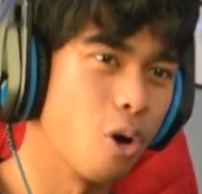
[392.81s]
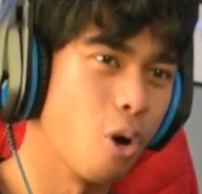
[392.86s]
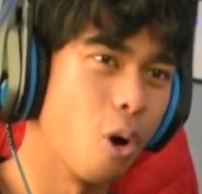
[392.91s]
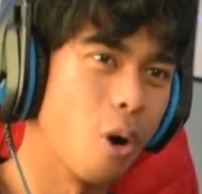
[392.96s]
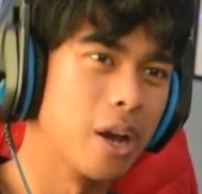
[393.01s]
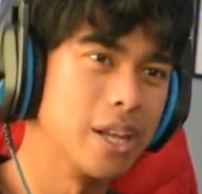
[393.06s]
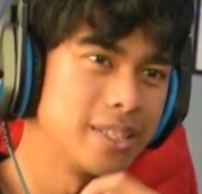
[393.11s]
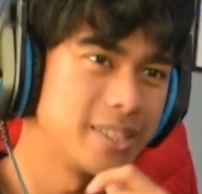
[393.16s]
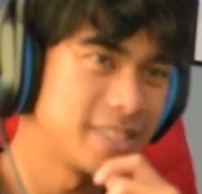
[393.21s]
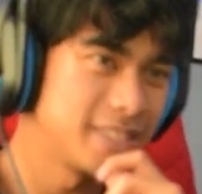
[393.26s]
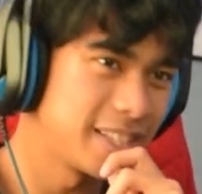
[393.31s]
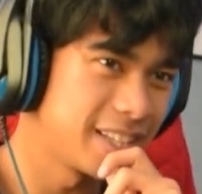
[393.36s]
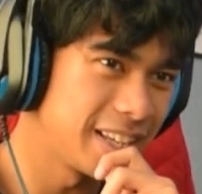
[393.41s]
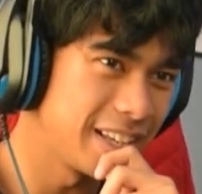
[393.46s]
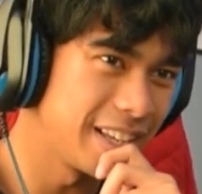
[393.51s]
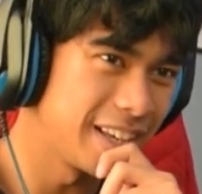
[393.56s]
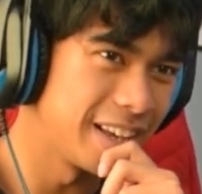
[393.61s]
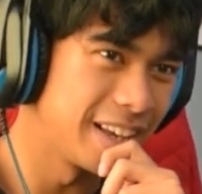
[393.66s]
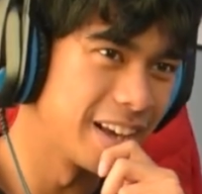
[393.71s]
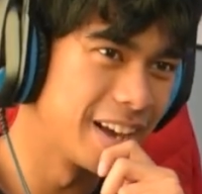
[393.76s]

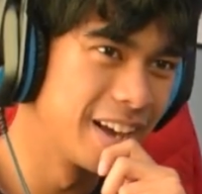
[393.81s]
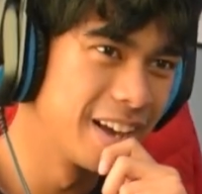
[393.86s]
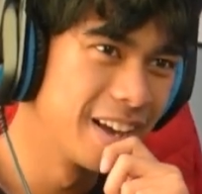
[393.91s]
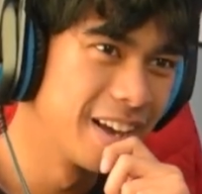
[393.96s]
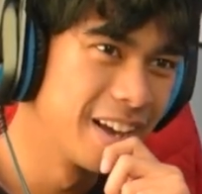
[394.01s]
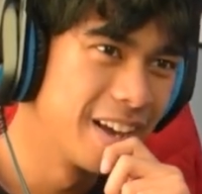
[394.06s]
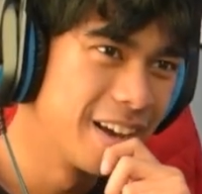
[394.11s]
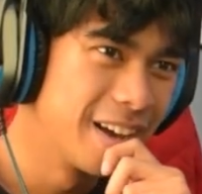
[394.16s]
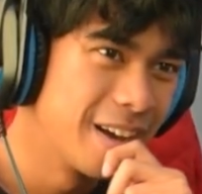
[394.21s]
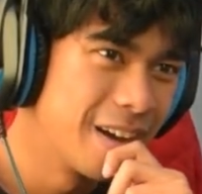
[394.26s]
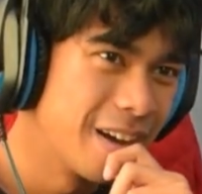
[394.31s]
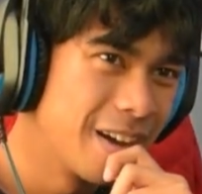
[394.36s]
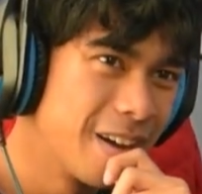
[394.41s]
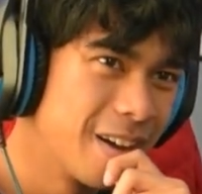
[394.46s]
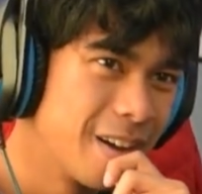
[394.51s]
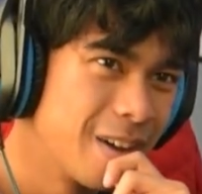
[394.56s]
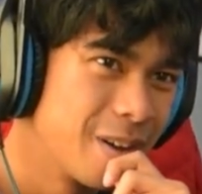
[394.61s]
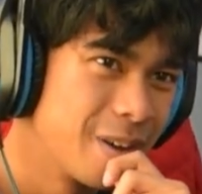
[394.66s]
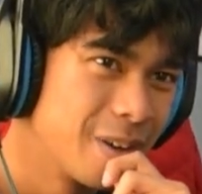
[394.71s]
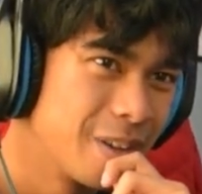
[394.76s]
OST
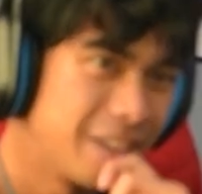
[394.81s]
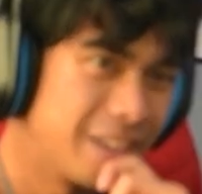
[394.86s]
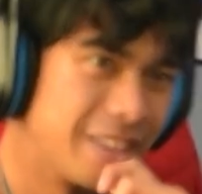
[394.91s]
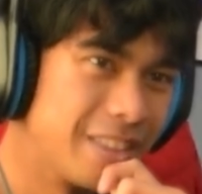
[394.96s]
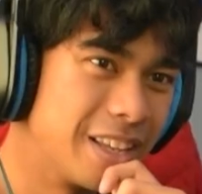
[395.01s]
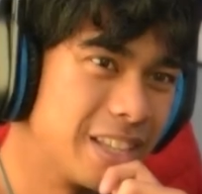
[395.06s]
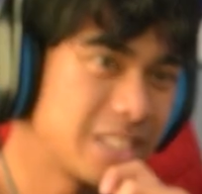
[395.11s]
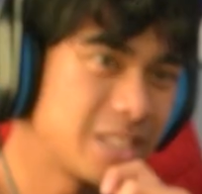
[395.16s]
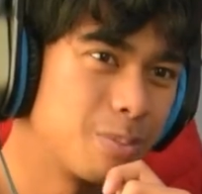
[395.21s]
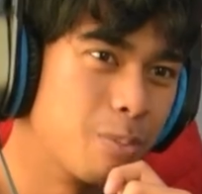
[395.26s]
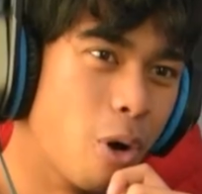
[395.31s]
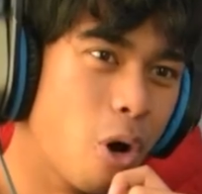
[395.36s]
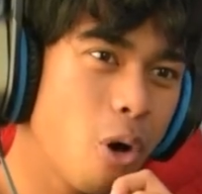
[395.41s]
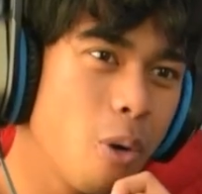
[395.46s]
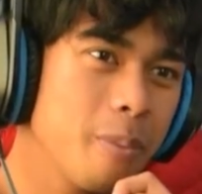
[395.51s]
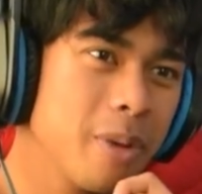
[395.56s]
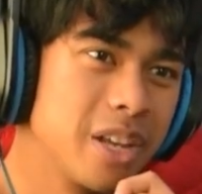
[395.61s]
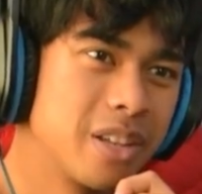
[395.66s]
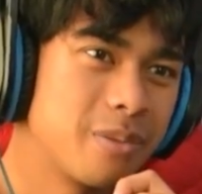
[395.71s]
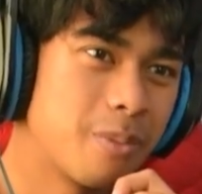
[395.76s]
in this
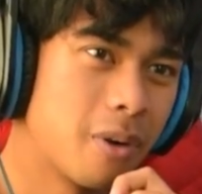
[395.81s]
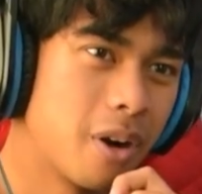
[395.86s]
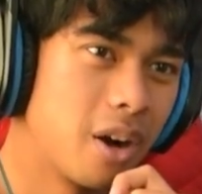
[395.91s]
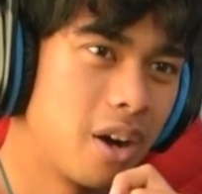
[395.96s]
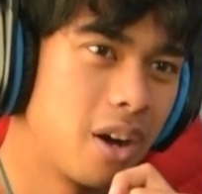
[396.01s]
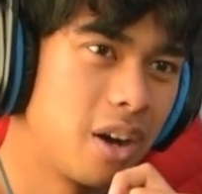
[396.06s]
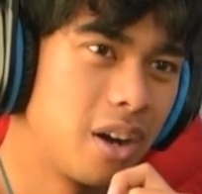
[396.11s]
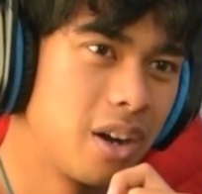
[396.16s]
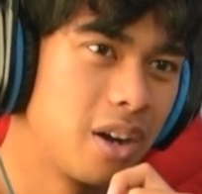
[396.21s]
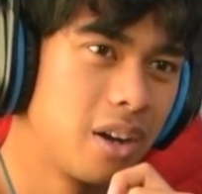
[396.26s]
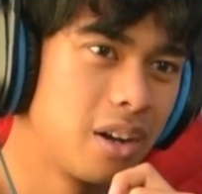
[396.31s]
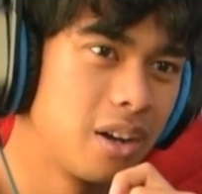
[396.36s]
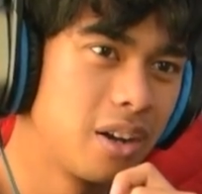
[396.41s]
moment, bro.